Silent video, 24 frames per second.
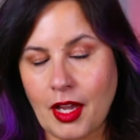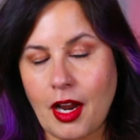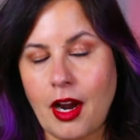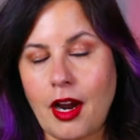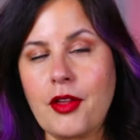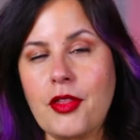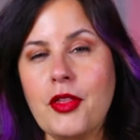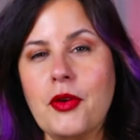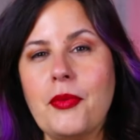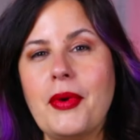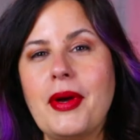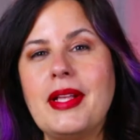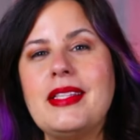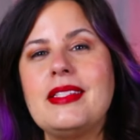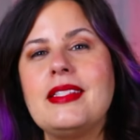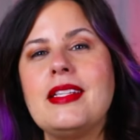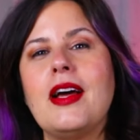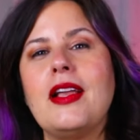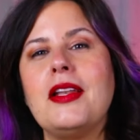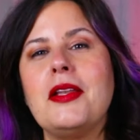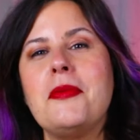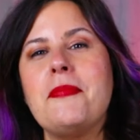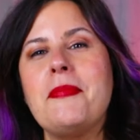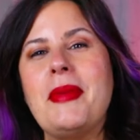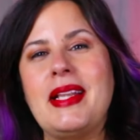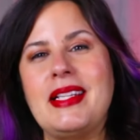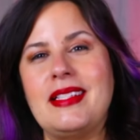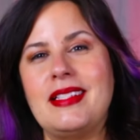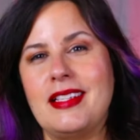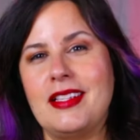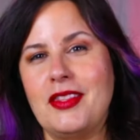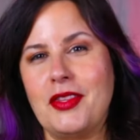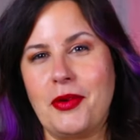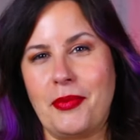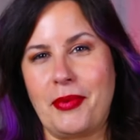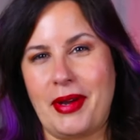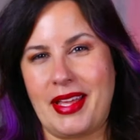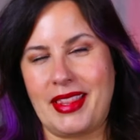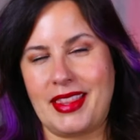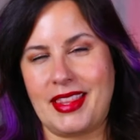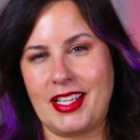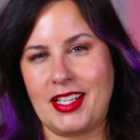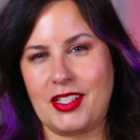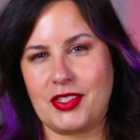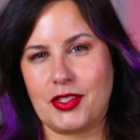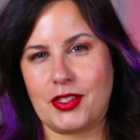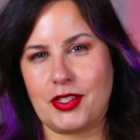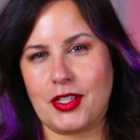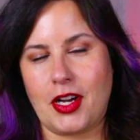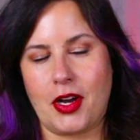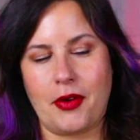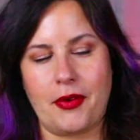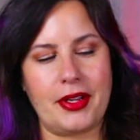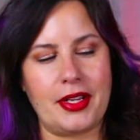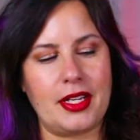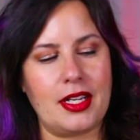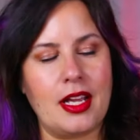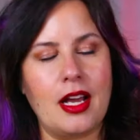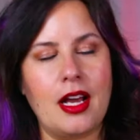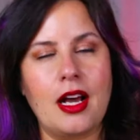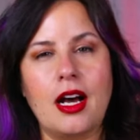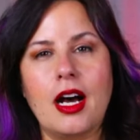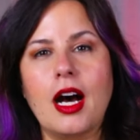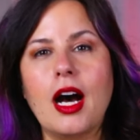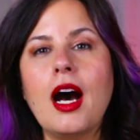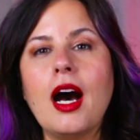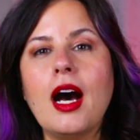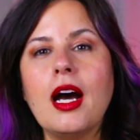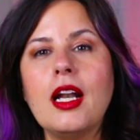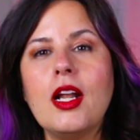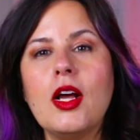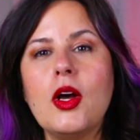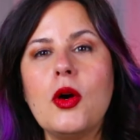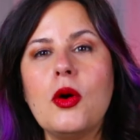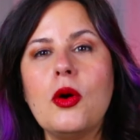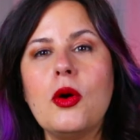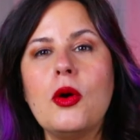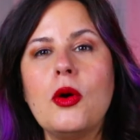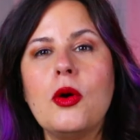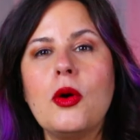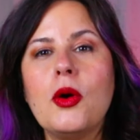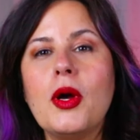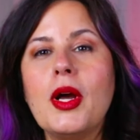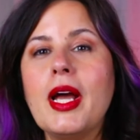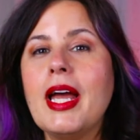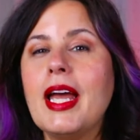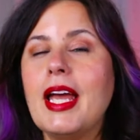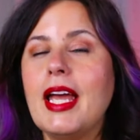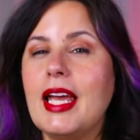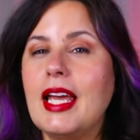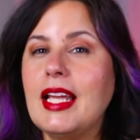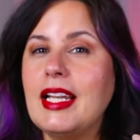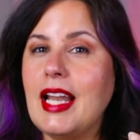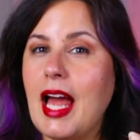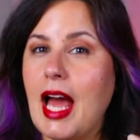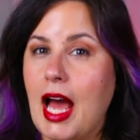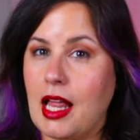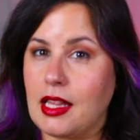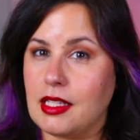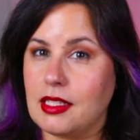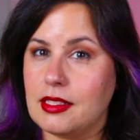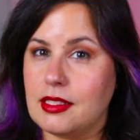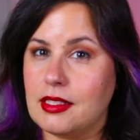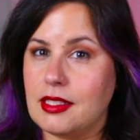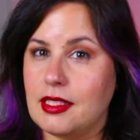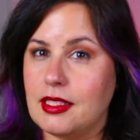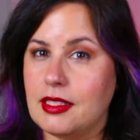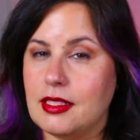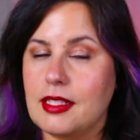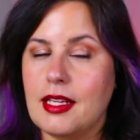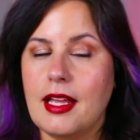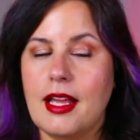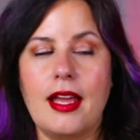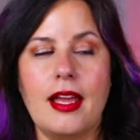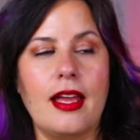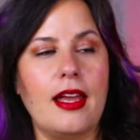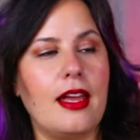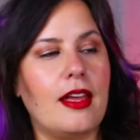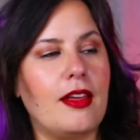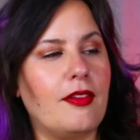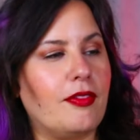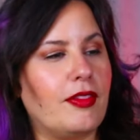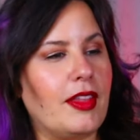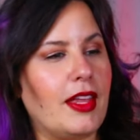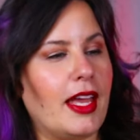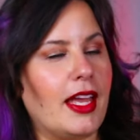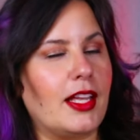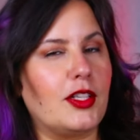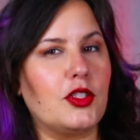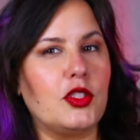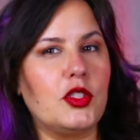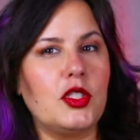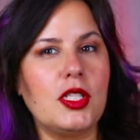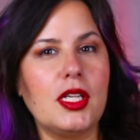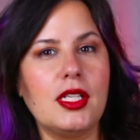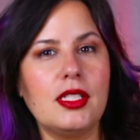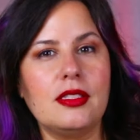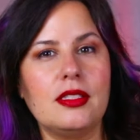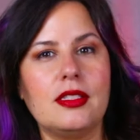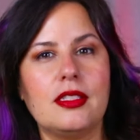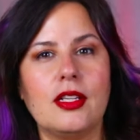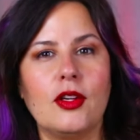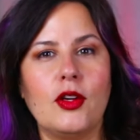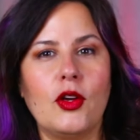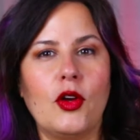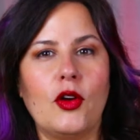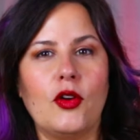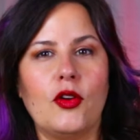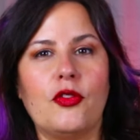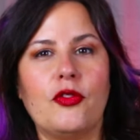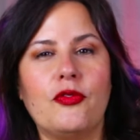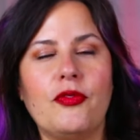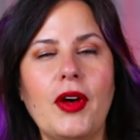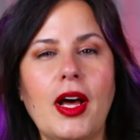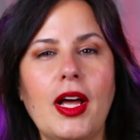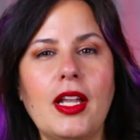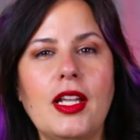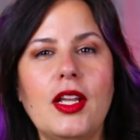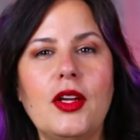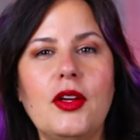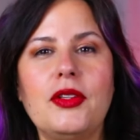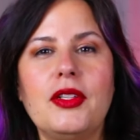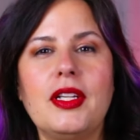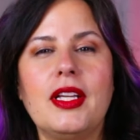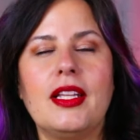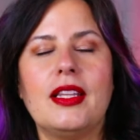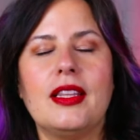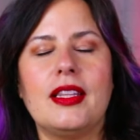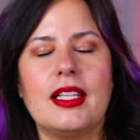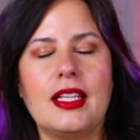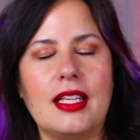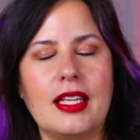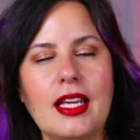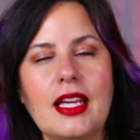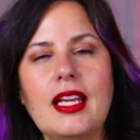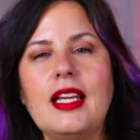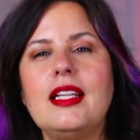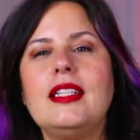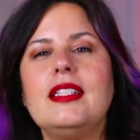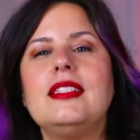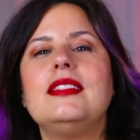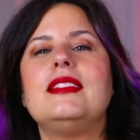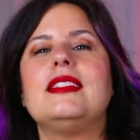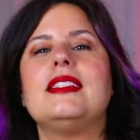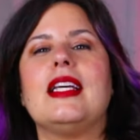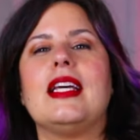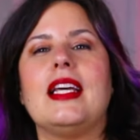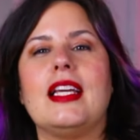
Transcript: are the ones now lamenting the way things are going. Otto and Alicent, if they had just followed the king's